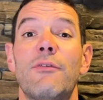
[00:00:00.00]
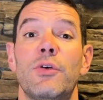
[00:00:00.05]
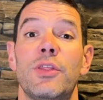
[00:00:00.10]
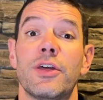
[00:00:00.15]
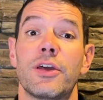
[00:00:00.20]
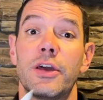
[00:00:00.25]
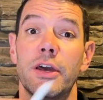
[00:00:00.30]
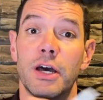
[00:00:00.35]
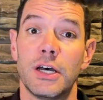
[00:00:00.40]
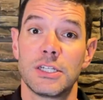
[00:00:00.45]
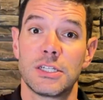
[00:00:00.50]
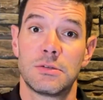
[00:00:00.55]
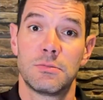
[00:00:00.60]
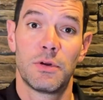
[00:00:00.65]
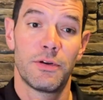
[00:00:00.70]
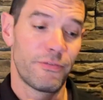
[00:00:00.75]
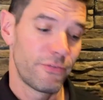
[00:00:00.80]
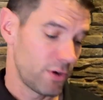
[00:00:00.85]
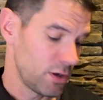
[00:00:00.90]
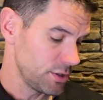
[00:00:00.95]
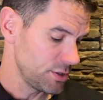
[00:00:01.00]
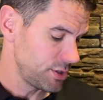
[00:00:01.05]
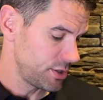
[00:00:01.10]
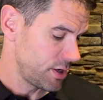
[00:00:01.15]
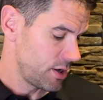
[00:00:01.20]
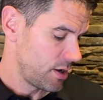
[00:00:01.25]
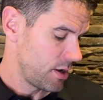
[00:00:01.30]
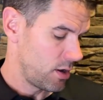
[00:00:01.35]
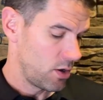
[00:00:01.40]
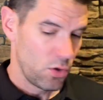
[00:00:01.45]
with the customer first,
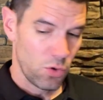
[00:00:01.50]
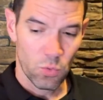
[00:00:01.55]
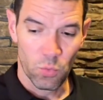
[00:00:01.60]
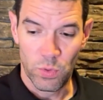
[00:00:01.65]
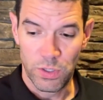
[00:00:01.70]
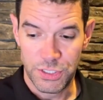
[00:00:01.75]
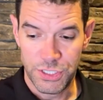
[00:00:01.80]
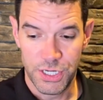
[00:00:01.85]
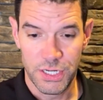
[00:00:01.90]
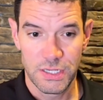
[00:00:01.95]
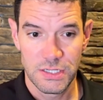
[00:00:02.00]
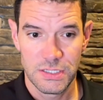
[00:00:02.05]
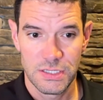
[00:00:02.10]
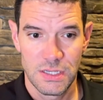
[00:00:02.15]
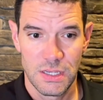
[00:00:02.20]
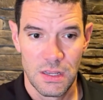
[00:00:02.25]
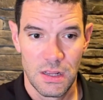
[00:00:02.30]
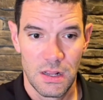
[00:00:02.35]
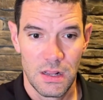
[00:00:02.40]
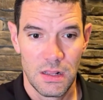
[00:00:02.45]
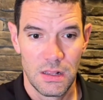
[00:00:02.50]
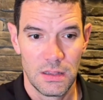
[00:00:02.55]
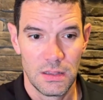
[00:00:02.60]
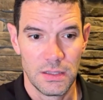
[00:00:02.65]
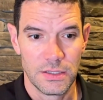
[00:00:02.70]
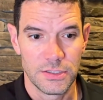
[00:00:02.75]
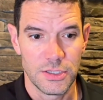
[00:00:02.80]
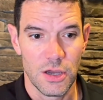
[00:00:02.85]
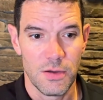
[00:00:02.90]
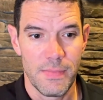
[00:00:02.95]
which is,
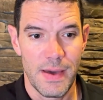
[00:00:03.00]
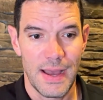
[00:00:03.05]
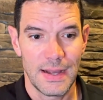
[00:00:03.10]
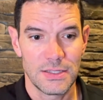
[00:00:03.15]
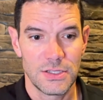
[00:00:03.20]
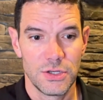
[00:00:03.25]
let's go back